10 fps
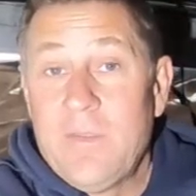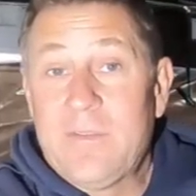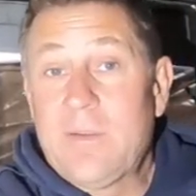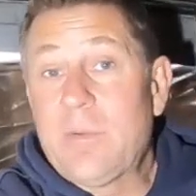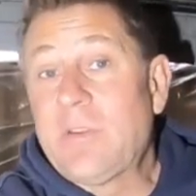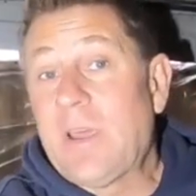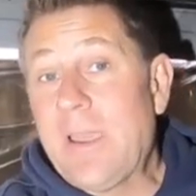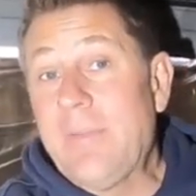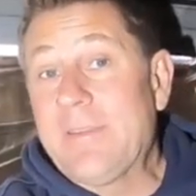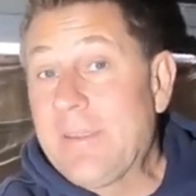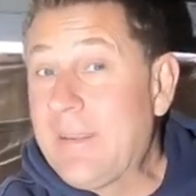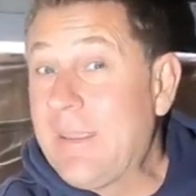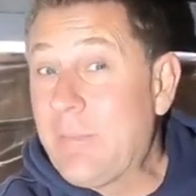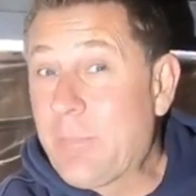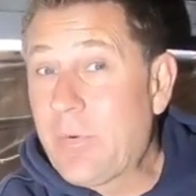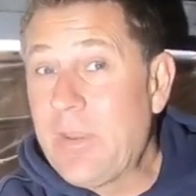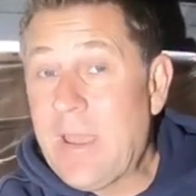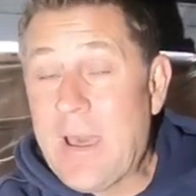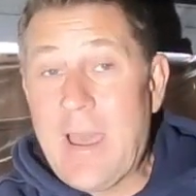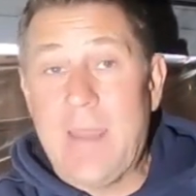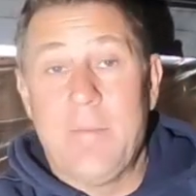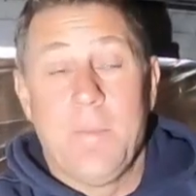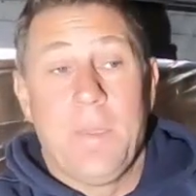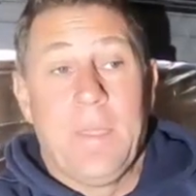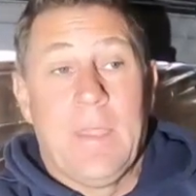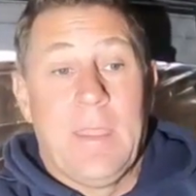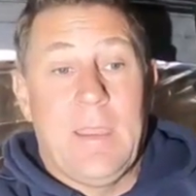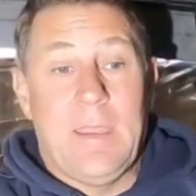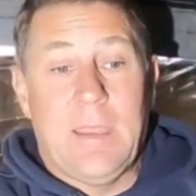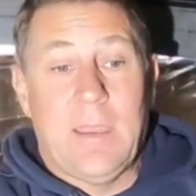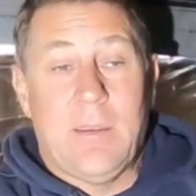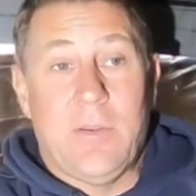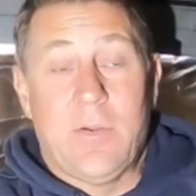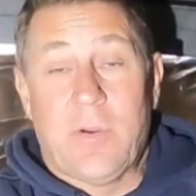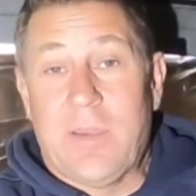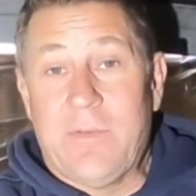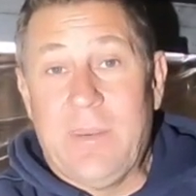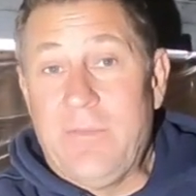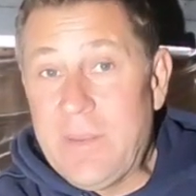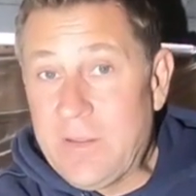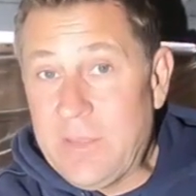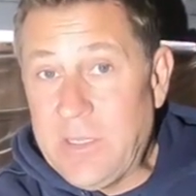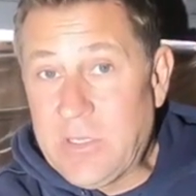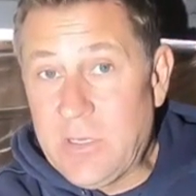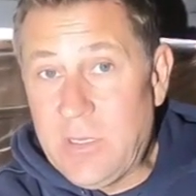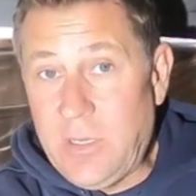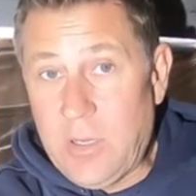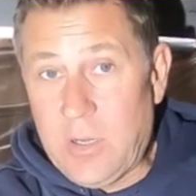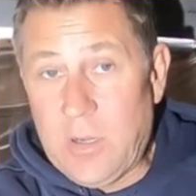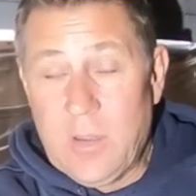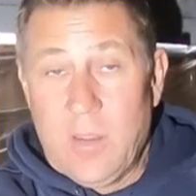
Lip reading: Summertime, it's going to get pretty hot and you don't have any ventilation in here.